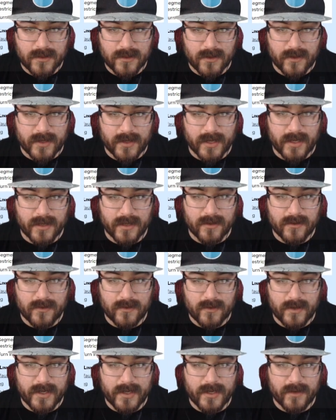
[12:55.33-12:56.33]
Okay.
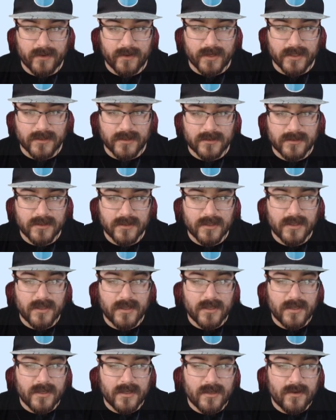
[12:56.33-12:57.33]
Well, anyways,
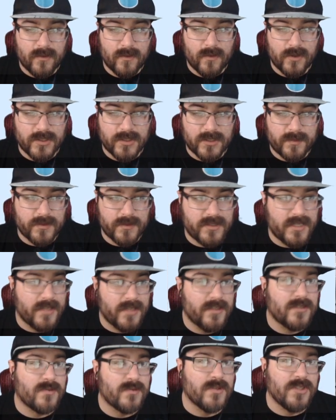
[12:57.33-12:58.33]
we'll just
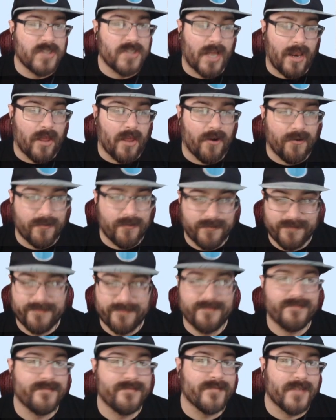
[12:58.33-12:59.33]
pretend this one's yellow,
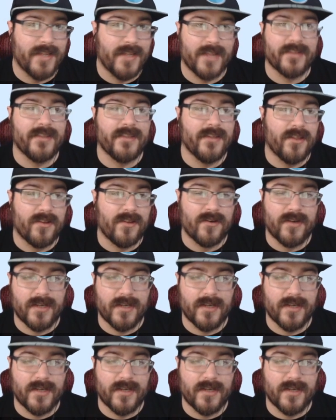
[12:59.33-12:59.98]
like the other